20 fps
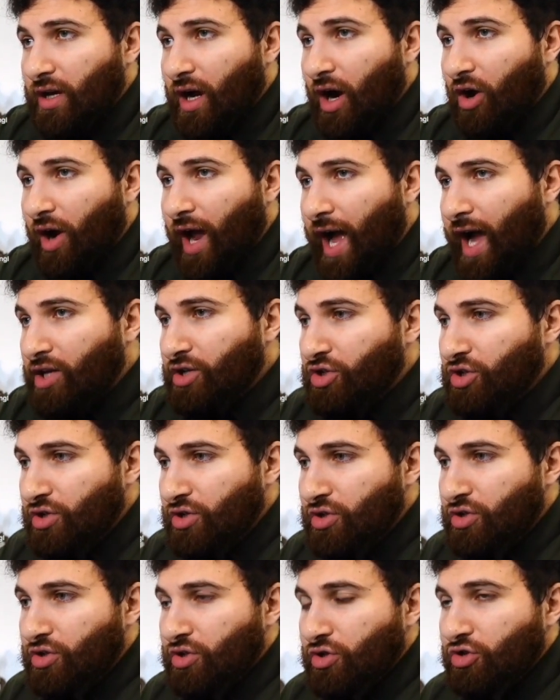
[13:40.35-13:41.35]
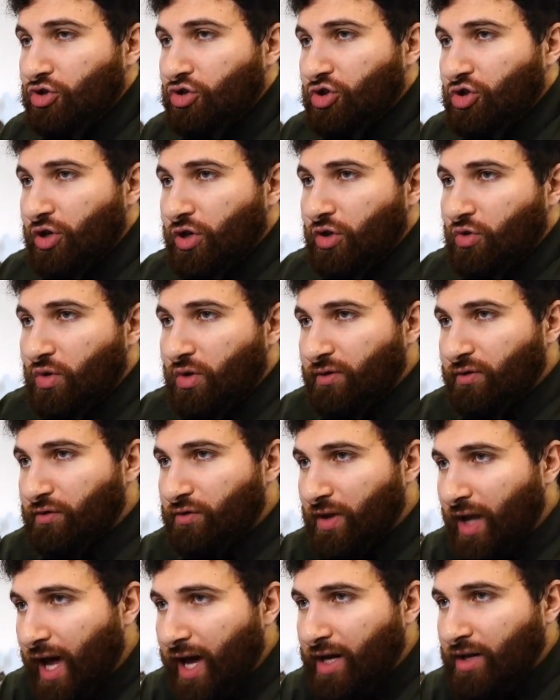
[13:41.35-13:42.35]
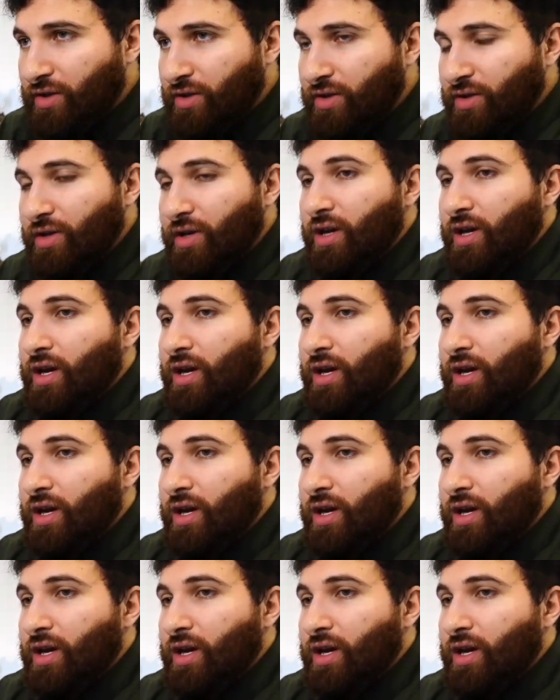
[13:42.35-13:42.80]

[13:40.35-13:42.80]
Our actions should reflect